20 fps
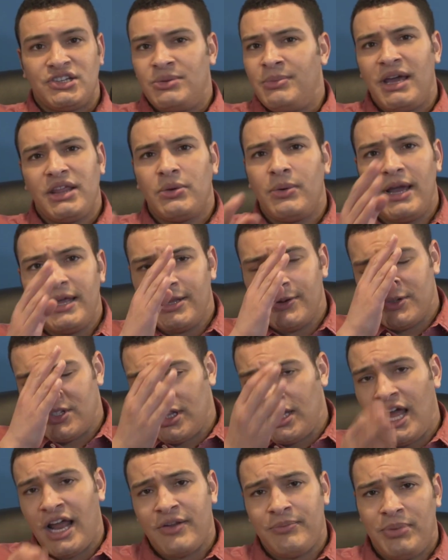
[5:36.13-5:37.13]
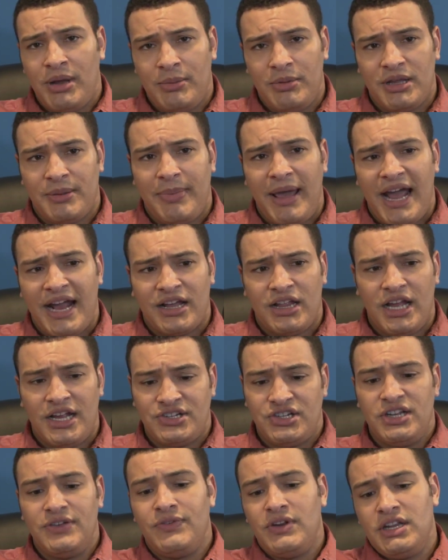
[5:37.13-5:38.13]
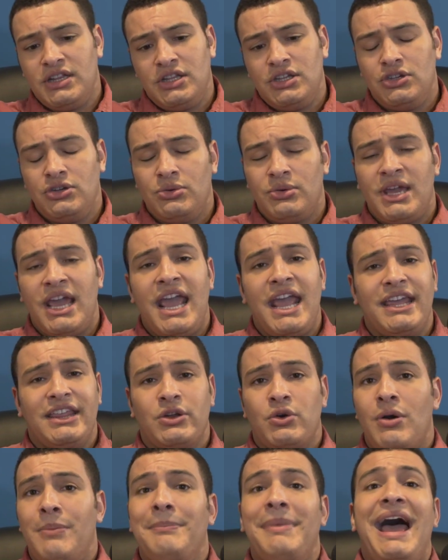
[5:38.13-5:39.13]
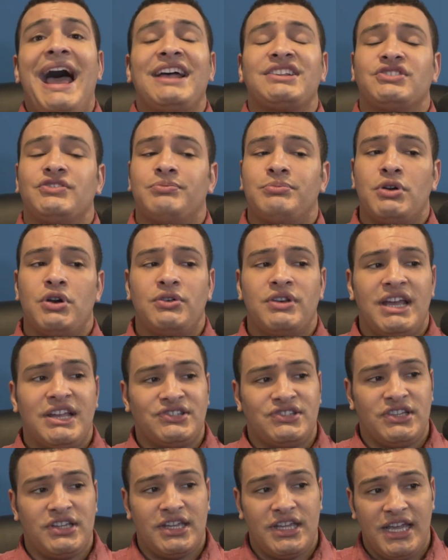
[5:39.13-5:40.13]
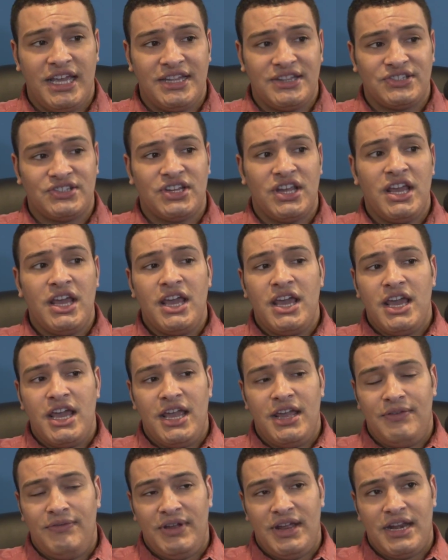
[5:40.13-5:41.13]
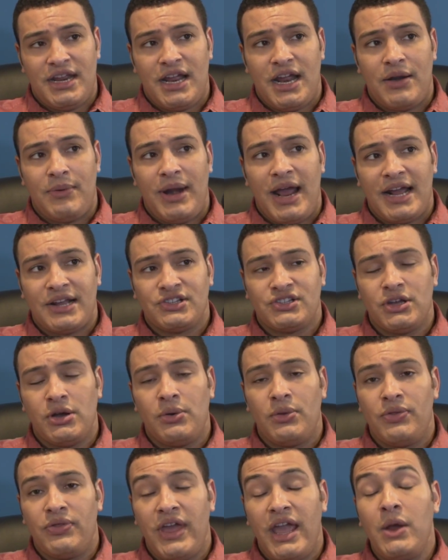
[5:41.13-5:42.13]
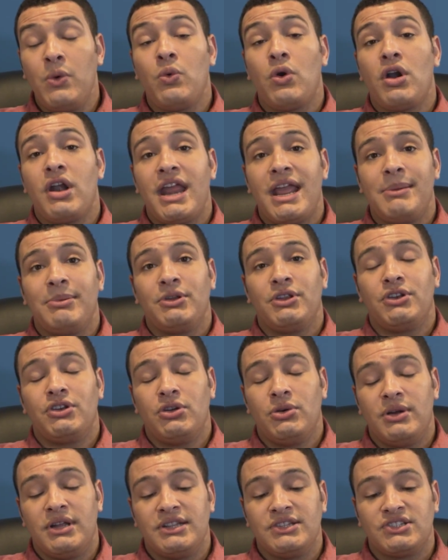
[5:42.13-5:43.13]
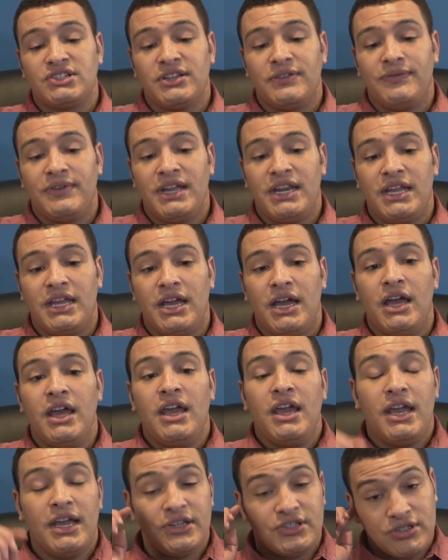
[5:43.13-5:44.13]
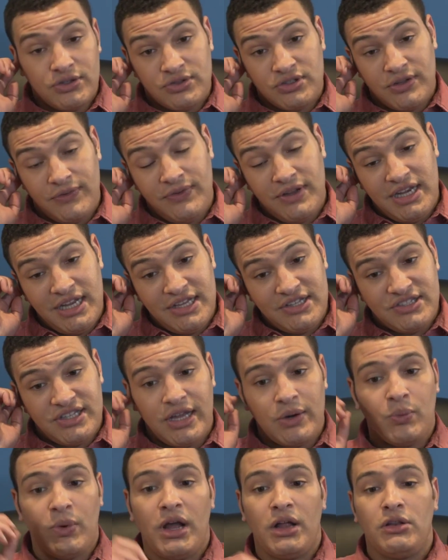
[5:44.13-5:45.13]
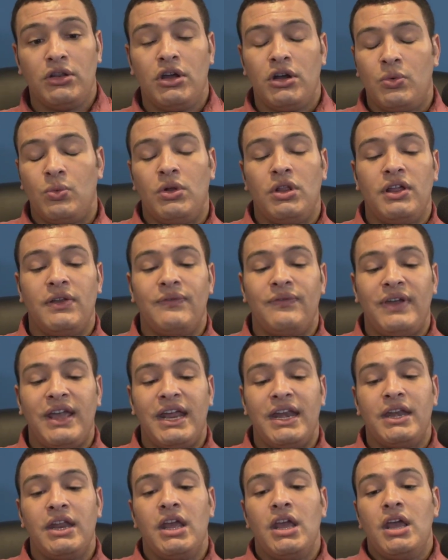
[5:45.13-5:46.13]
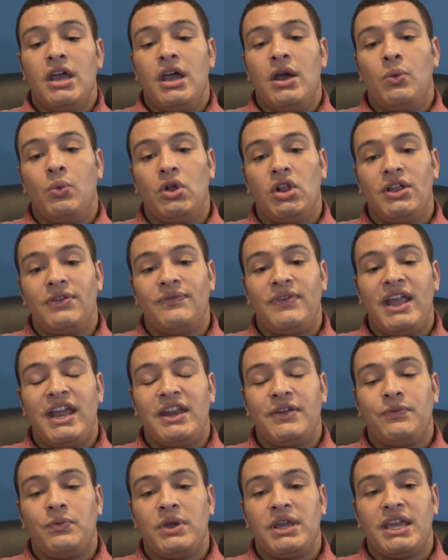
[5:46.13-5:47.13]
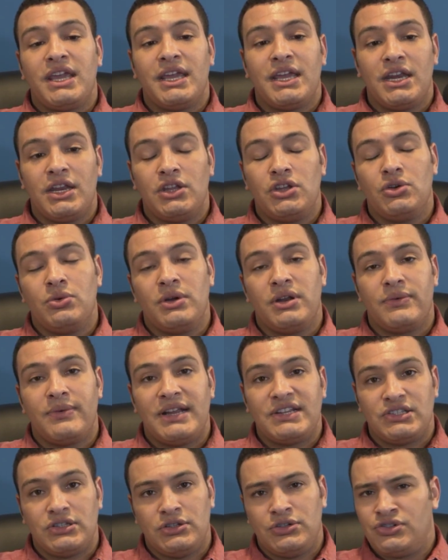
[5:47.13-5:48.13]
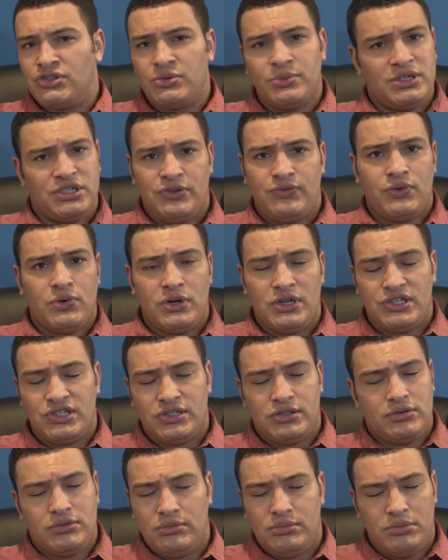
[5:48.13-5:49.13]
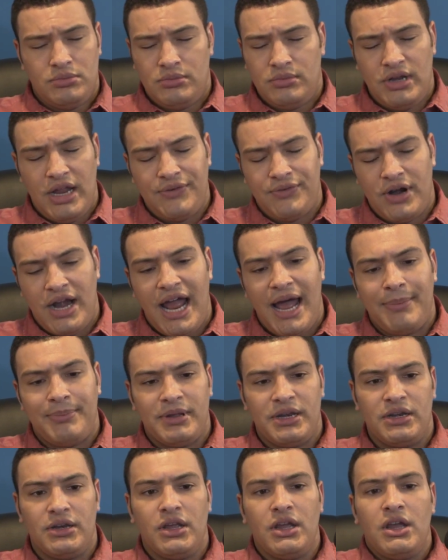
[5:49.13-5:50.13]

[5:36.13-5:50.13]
And by the way, there was a lot of public backlash even in the UK. There were massive protests against invading Iraq. So they weren't able to do it in Slovenia. And so Slovenia said, well, look, we'll invade if we can get a UN resolution, which of course never happened.